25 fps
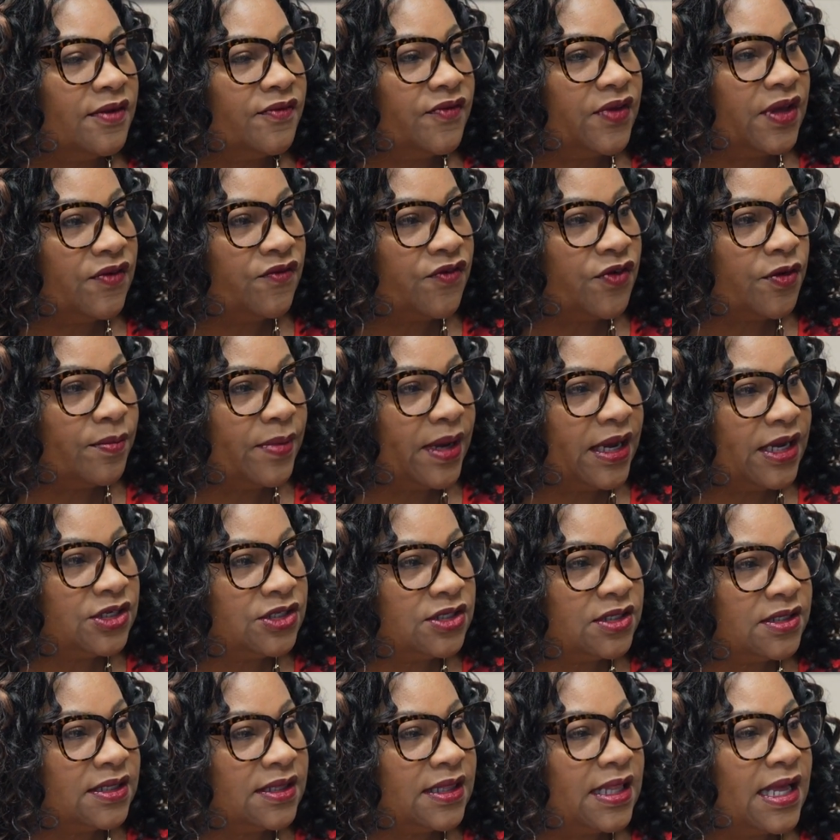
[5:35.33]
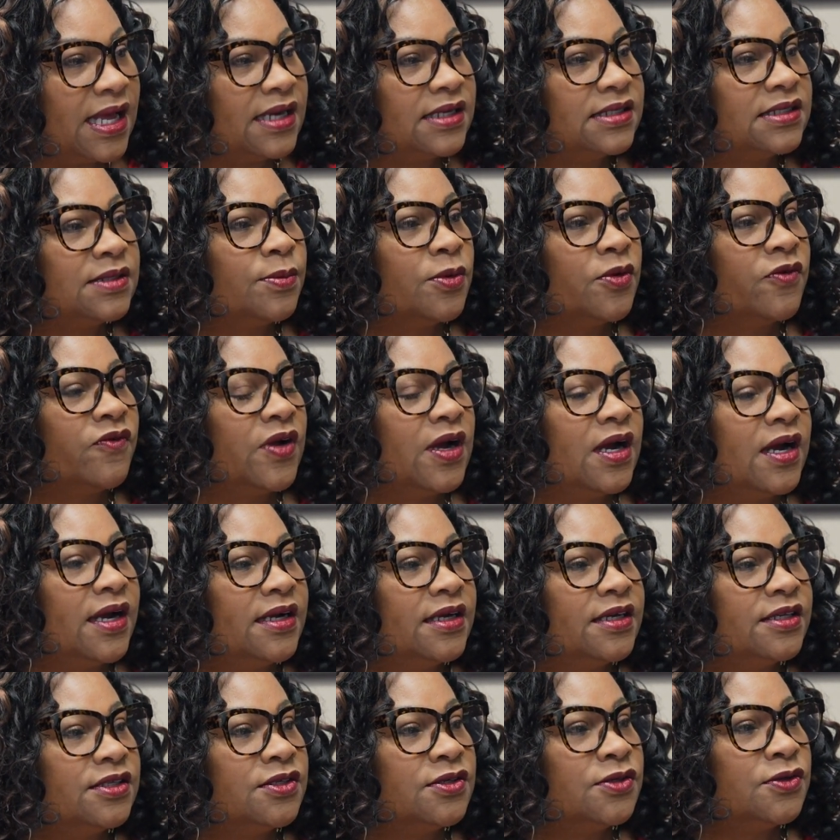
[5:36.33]
of information that is
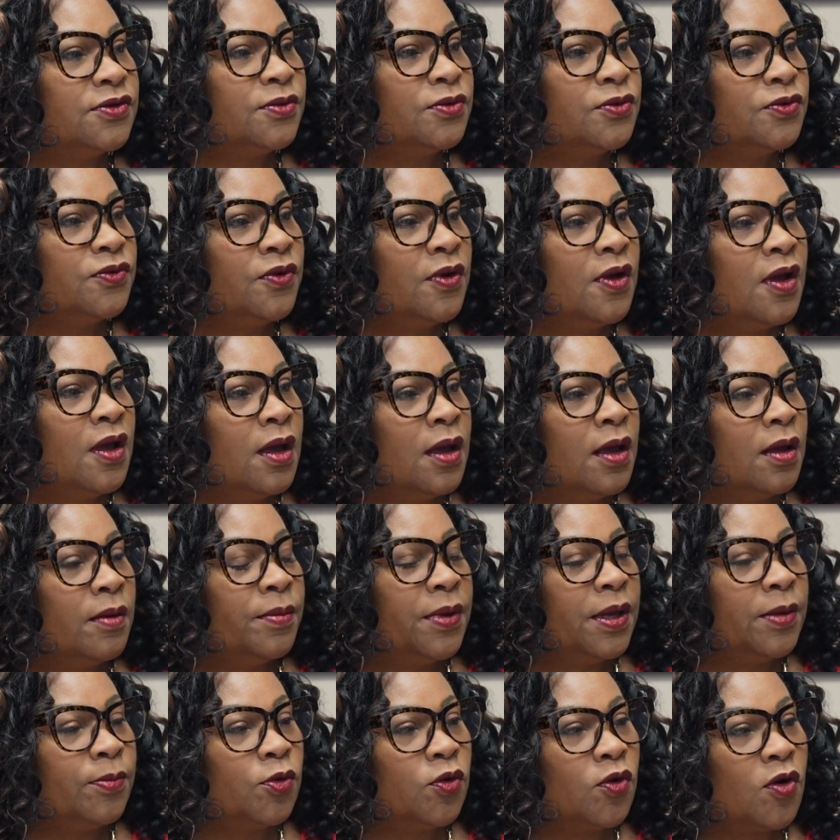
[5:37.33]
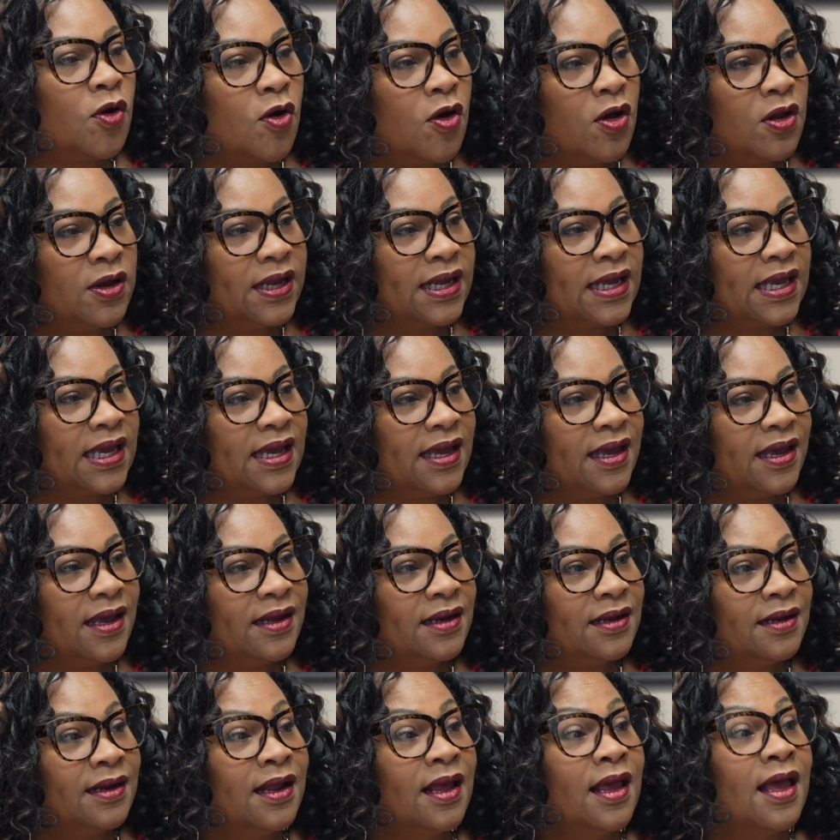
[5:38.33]
provided to people calling
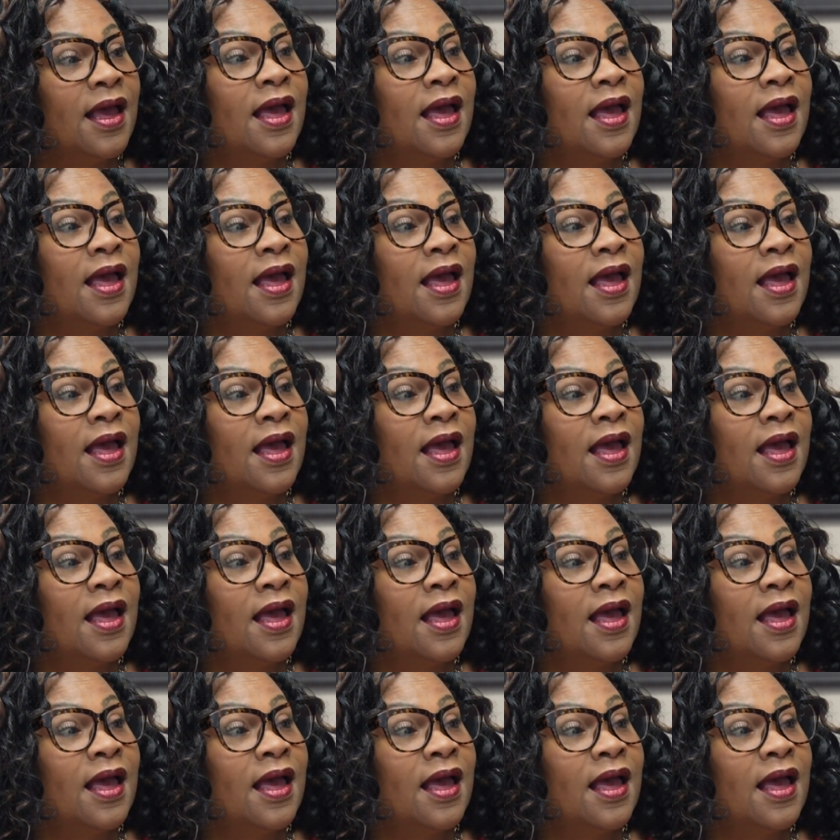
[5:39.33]
in